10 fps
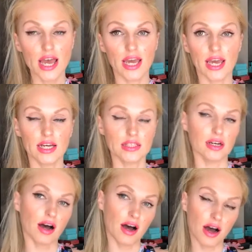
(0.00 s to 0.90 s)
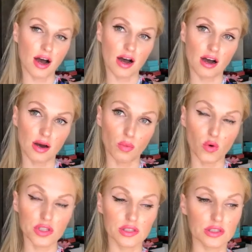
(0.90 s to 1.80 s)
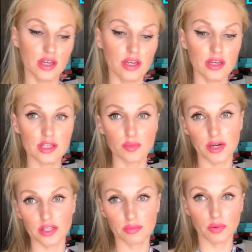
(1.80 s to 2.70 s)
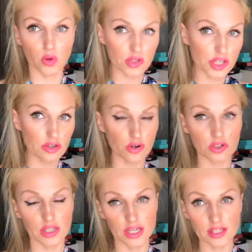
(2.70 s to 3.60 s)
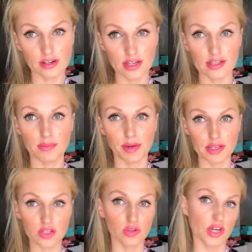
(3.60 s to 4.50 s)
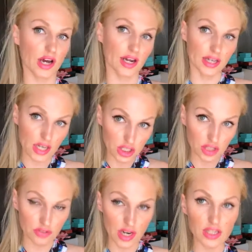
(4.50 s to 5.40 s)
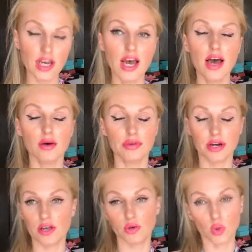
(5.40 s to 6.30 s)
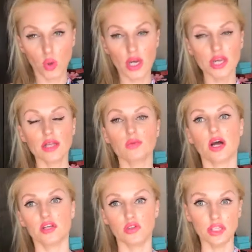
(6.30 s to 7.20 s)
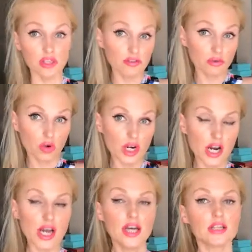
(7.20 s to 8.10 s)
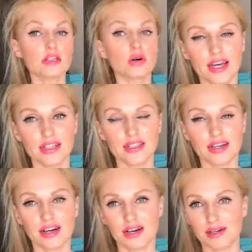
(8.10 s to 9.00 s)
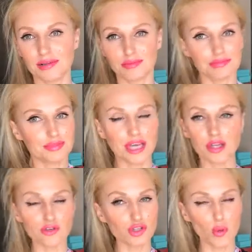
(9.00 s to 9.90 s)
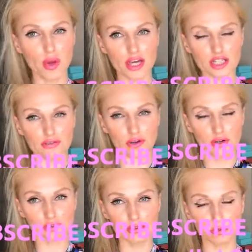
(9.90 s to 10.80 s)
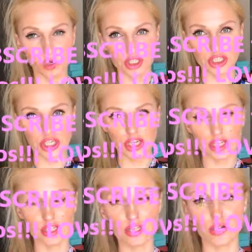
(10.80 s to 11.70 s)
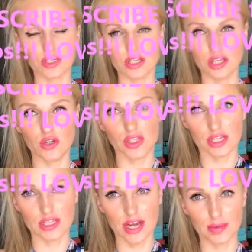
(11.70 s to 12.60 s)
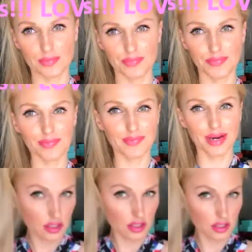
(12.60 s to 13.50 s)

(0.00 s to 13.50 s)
and uh, what is better bronzer or tenor it depends on your occasion right where are you going and why you need it for so and um, thank you so much for watching so I'll see you next time bye